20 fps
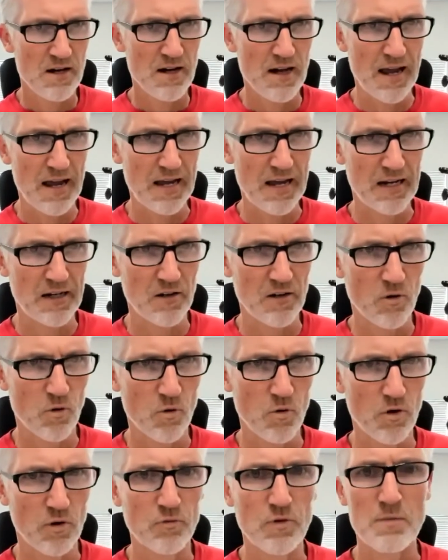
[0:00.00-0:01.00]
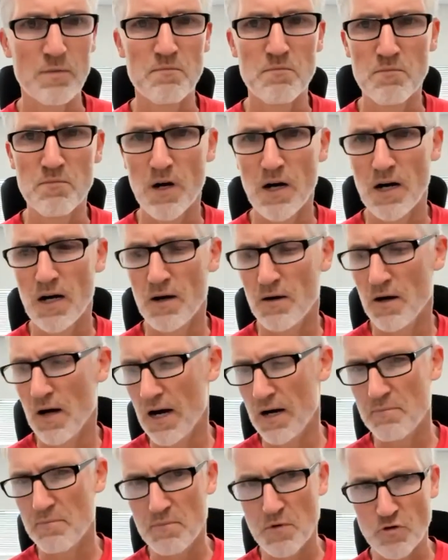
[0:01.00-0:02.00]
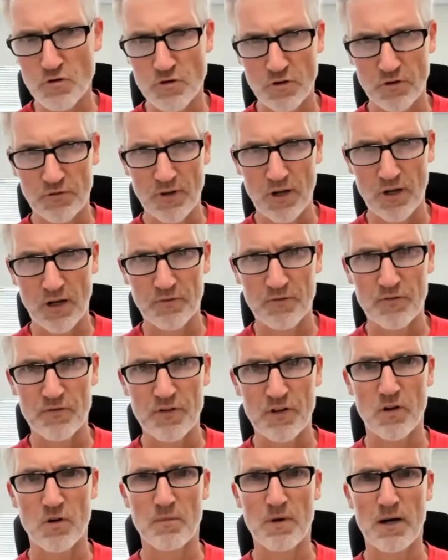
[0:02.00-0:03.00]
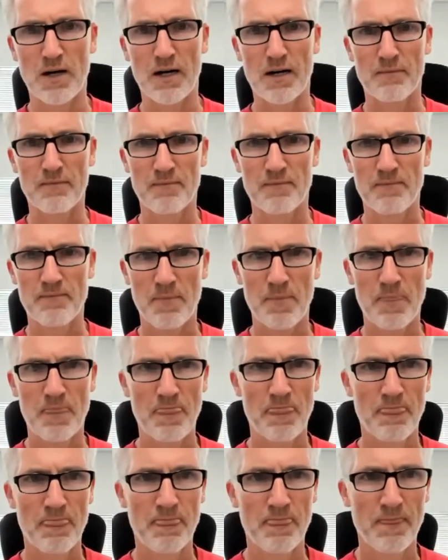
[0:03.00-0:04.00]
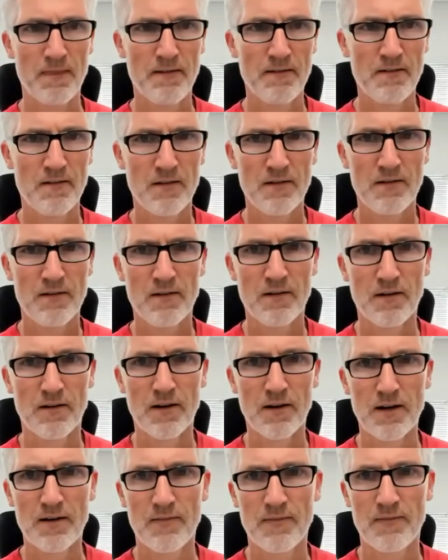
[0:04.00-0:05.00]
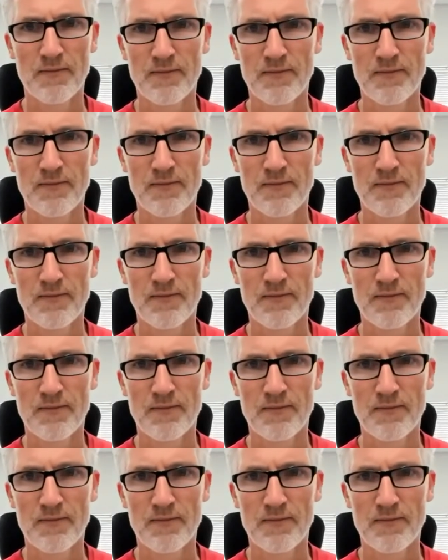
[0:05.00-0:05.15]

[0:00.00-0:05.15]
and or re, uh, unmute yourself if you don't mind. All right.